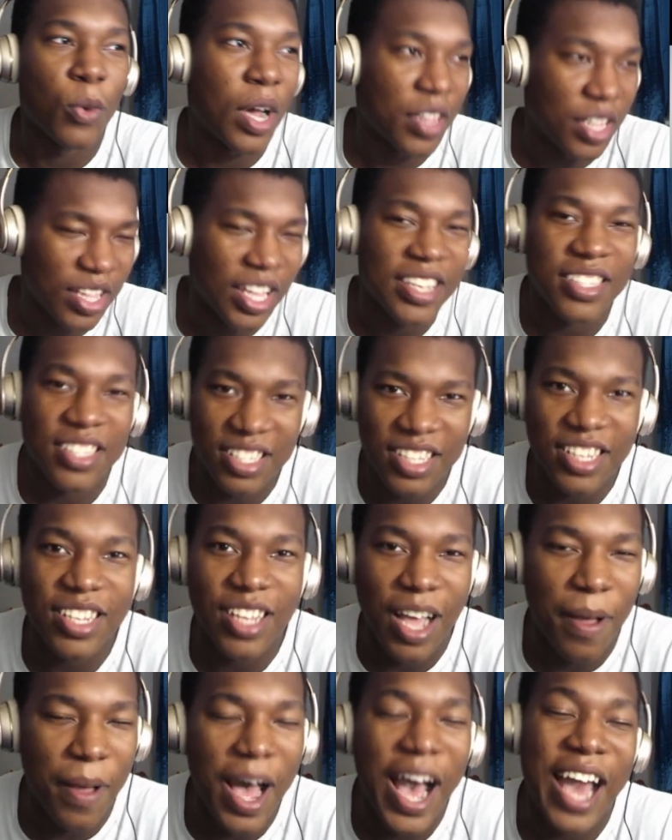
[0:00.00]
Do I look like Selena?
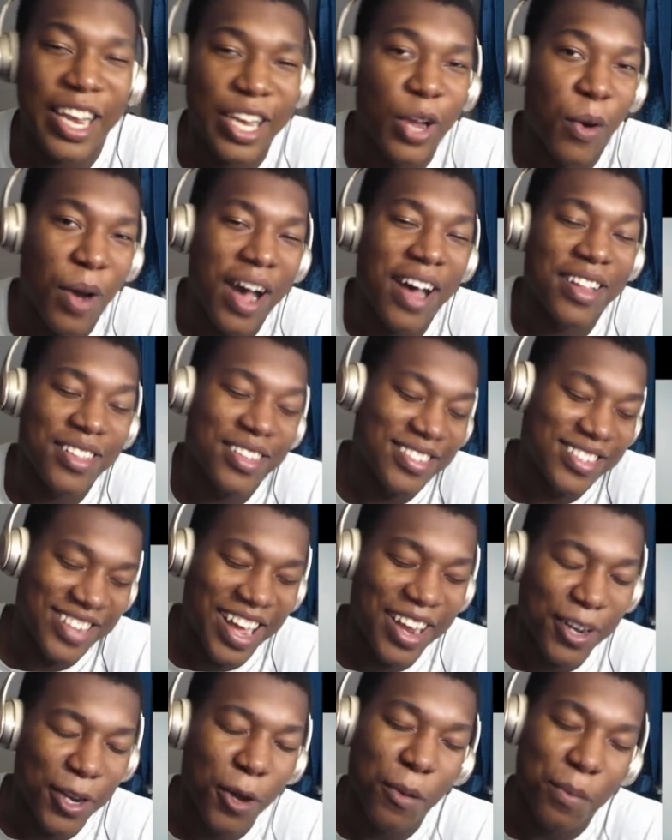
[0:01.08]
I know
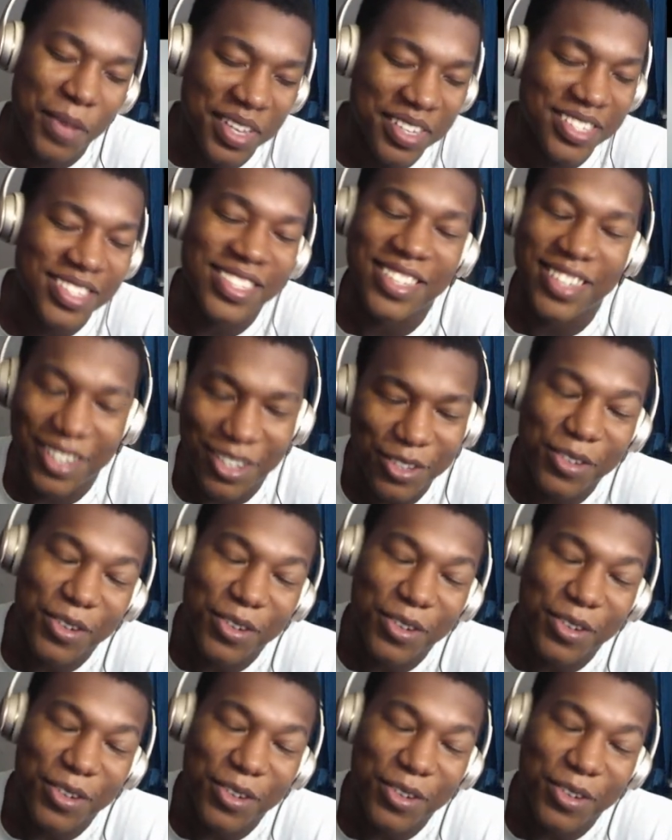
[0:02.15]
me and Selena,